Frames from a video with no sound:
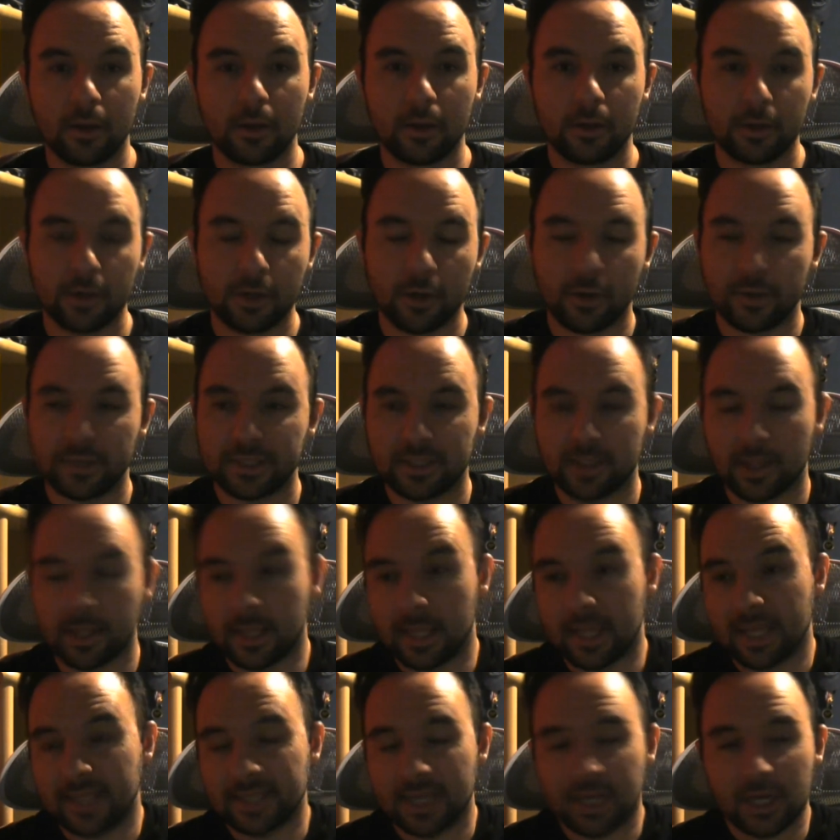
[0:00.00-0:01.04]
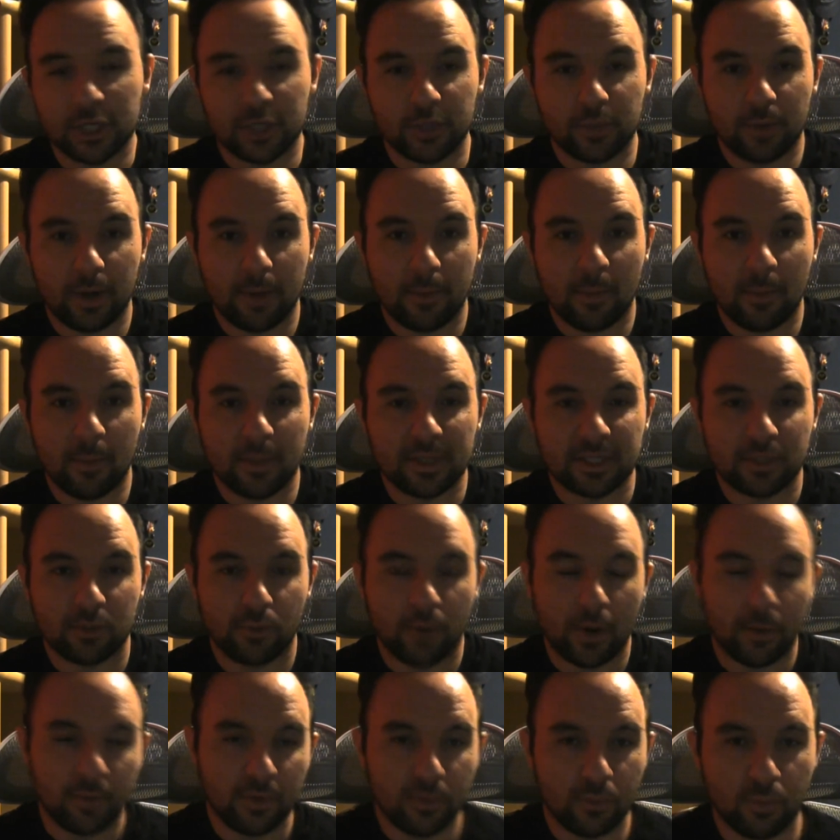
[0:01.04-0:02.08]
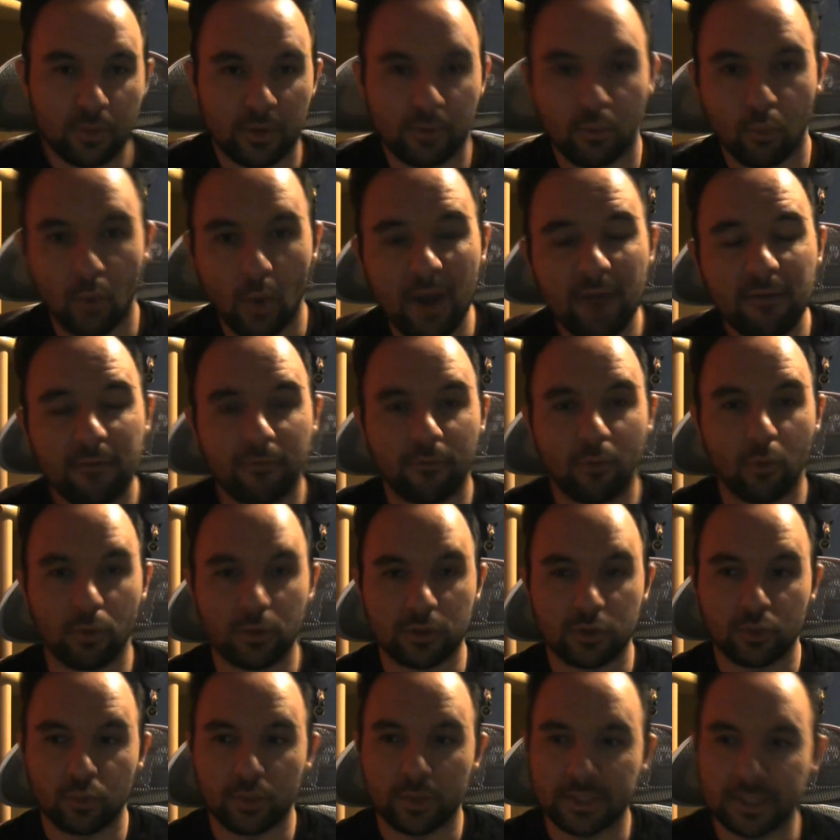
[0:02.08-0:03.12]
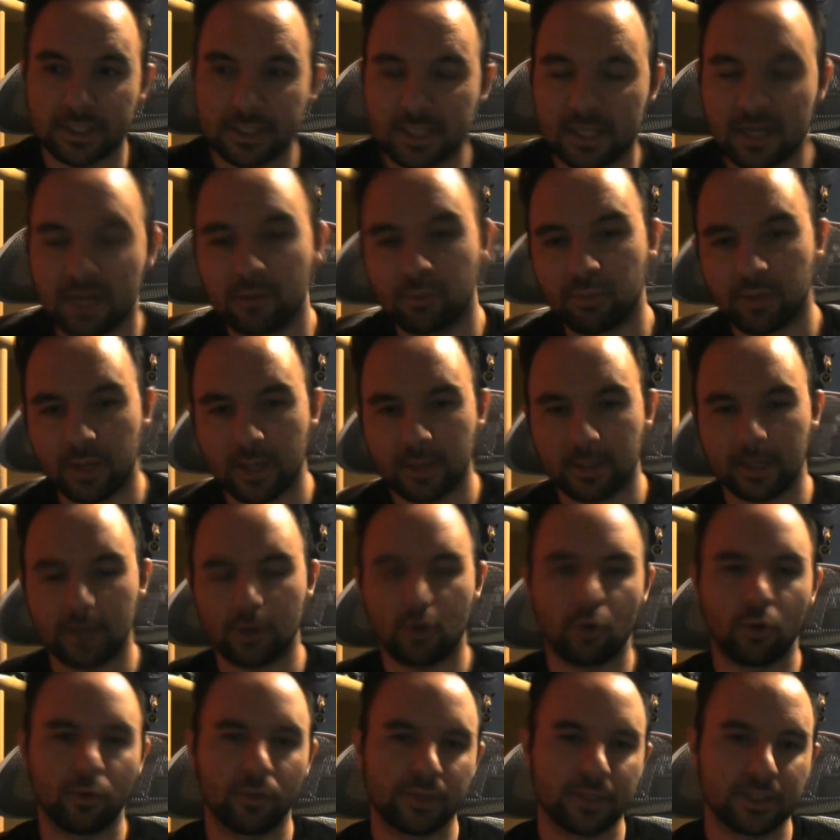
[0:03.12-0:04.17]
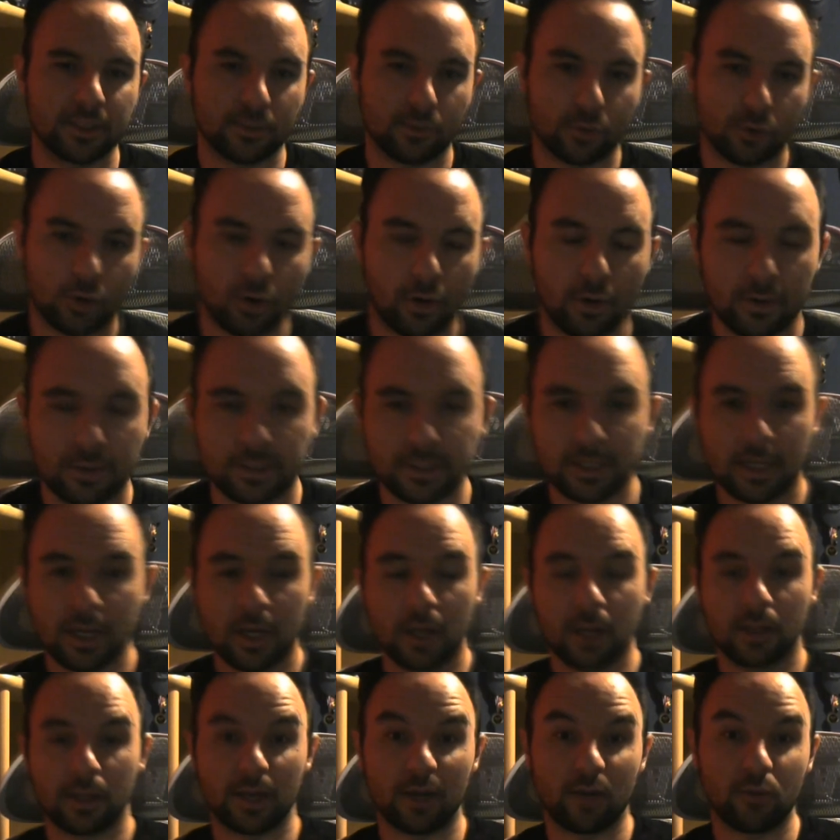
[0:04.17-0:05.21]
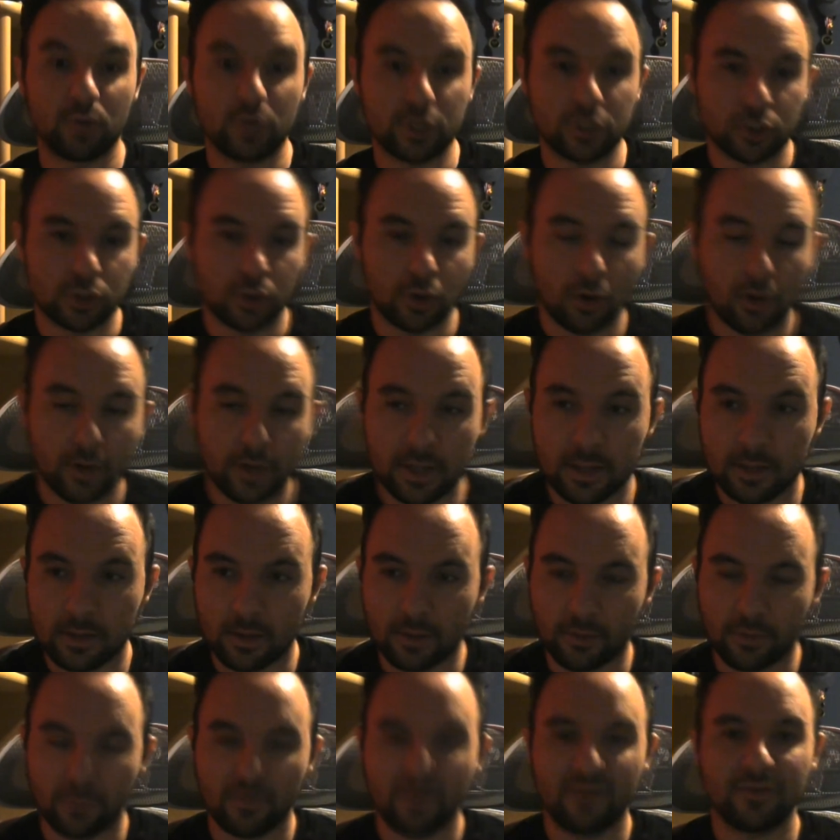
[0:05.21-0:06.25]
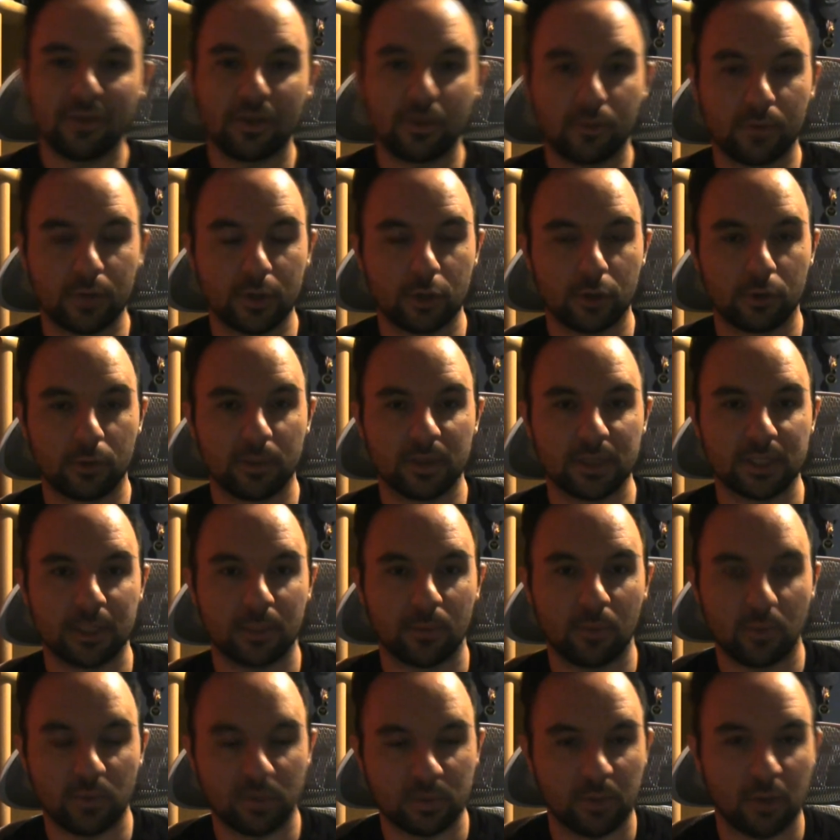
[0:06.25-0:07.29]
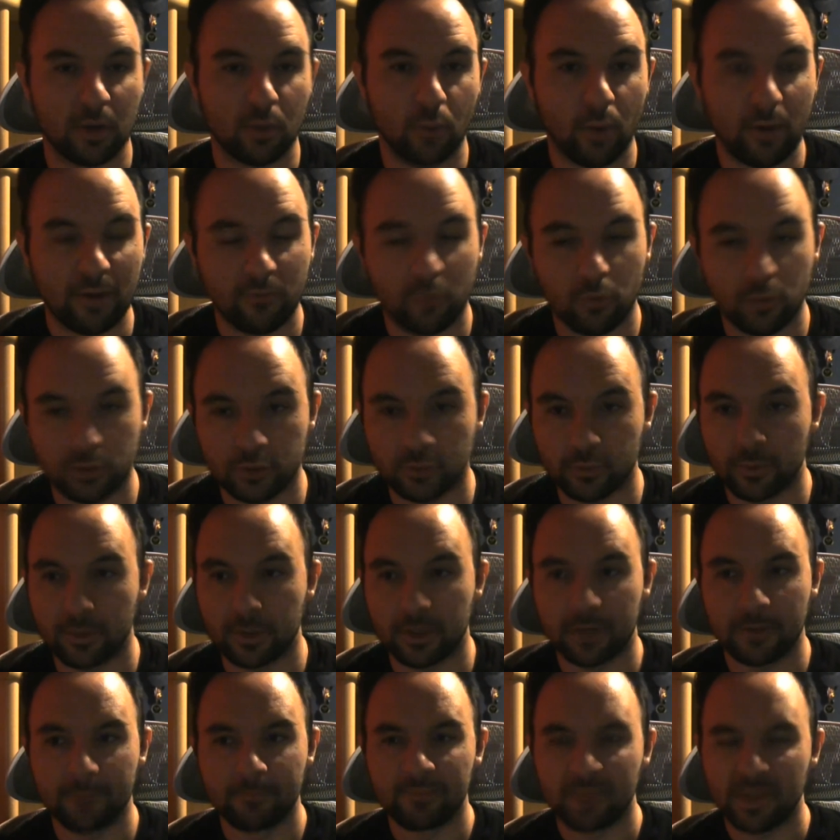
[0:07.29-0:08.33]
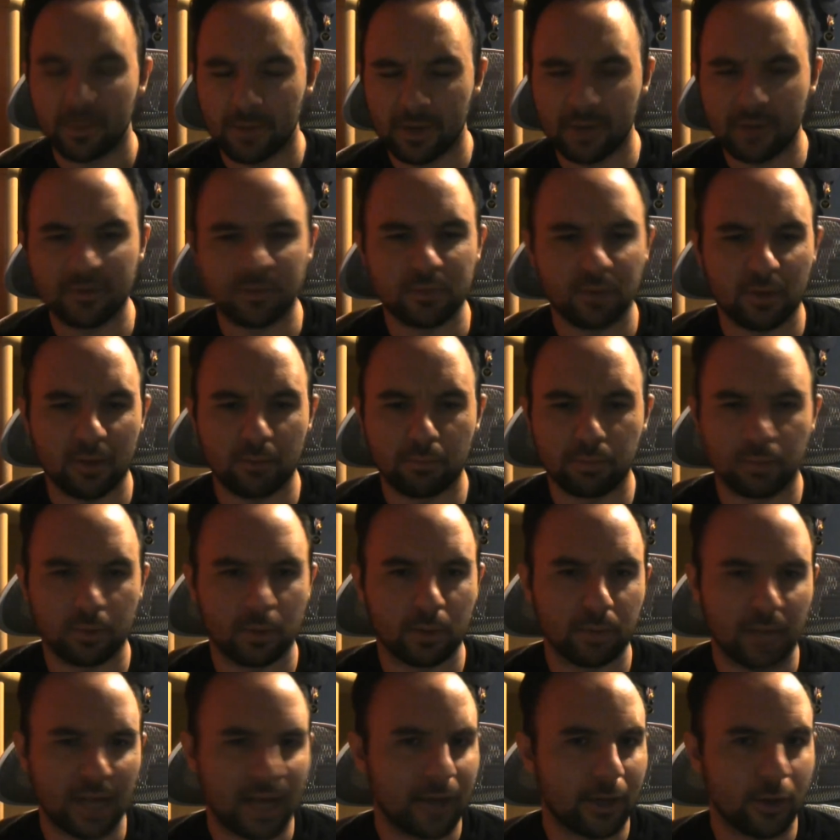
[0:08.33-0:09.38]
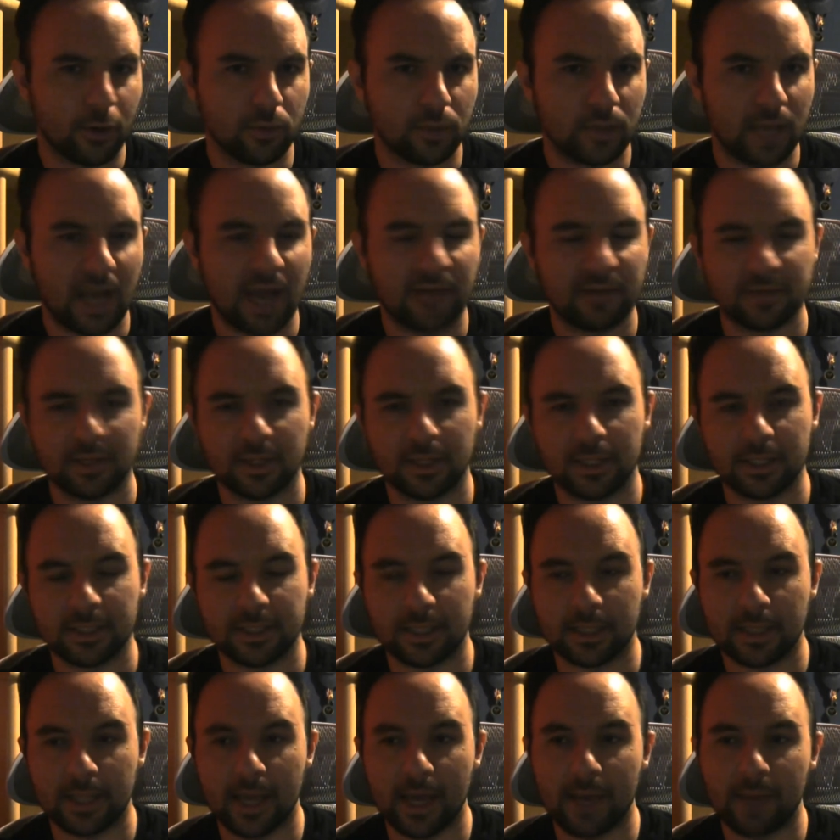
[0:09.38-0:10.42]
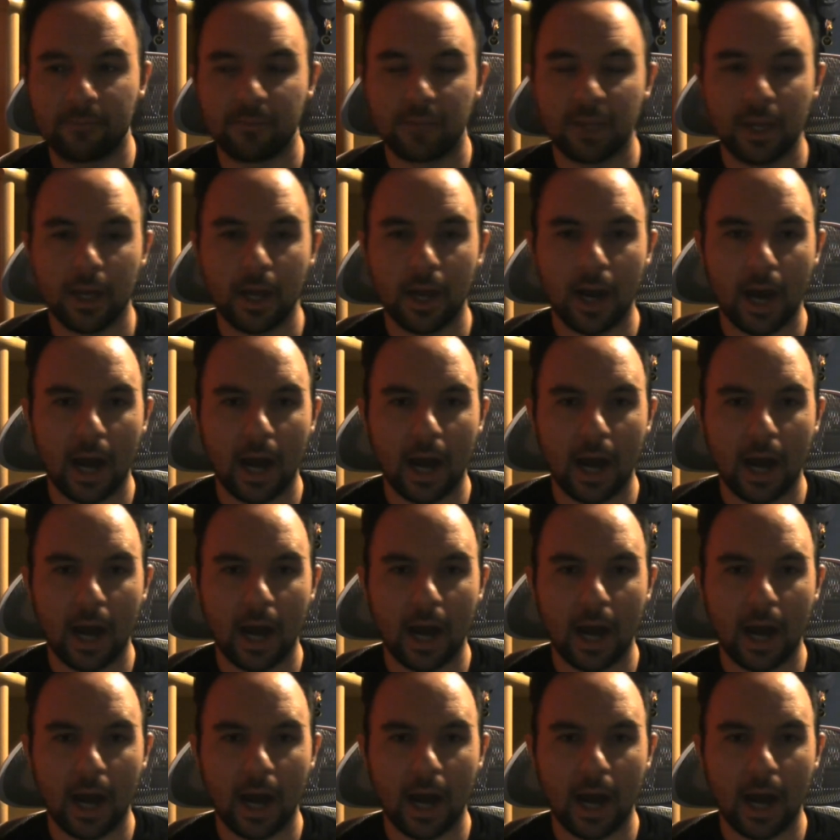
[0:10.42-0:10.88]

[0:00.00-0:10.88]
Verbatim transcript: you know, that's actually what I've been messing around with with White Forest was instead of playing like all these other cards, like we saw in the 3v3 tournament, someone was playing White Forest Runic, but he was playing Black Goat Laughs and things like that.